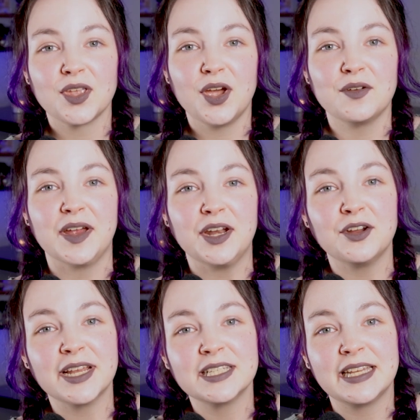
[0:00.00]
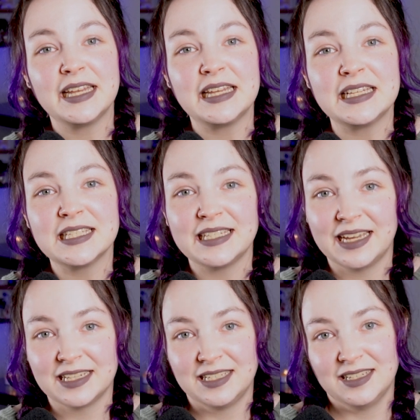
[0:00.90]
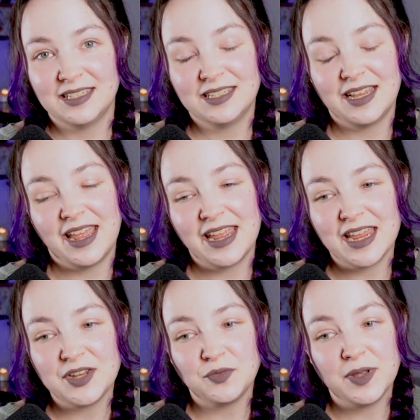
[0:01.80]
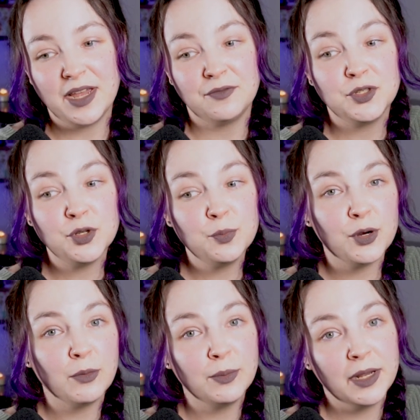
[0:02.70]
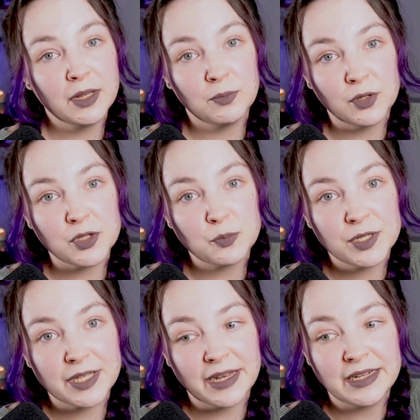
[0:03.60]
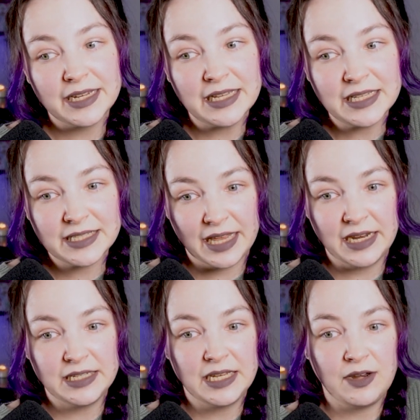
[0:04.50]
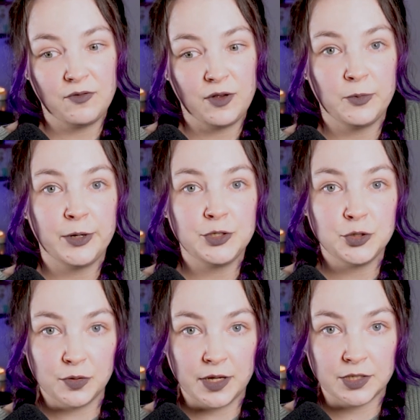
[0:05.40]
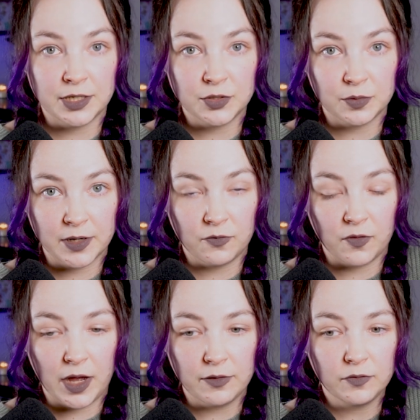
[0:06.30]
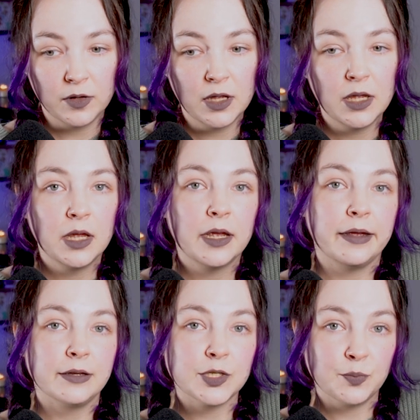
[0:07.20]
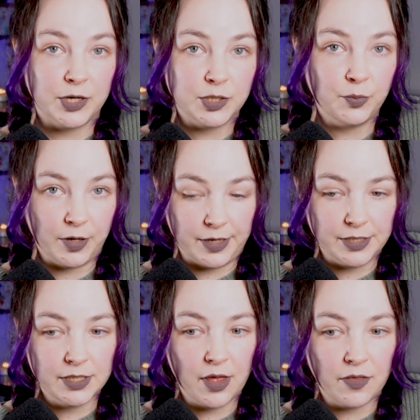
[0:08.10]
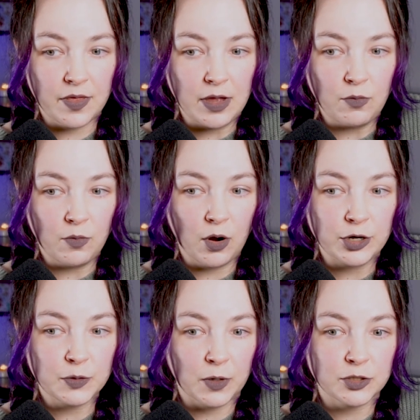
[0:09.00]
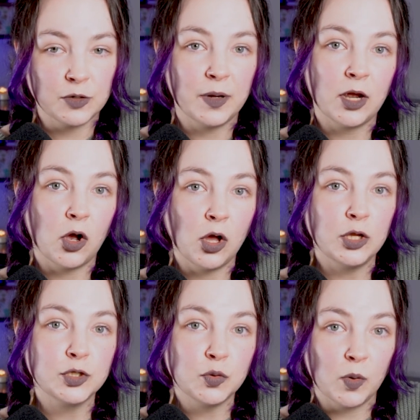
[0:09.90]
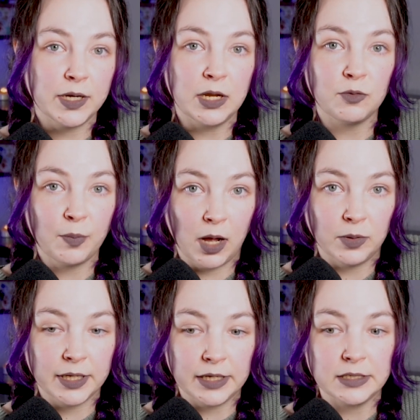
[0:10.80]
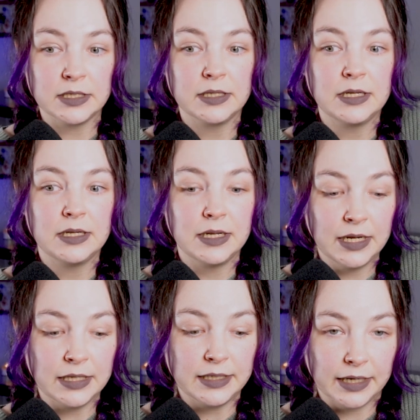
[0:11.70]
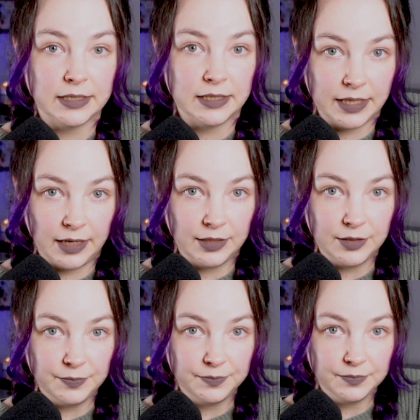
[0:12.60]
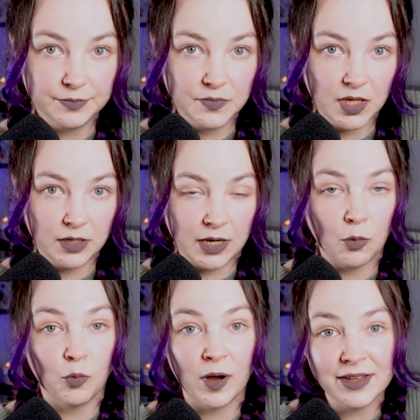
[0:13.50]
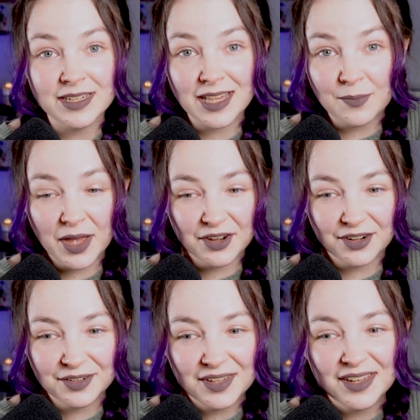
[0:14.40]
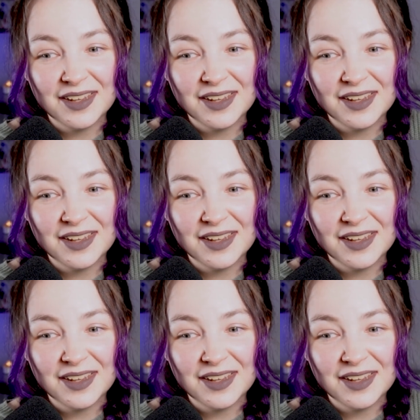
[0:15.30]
All right, our next state is Texas, and we have two problematic bills presented in the Senate in February 2025. And surprise, surprise, they are sponsored by all 20 Republicans in the Texas Senate. Now, why does that matter?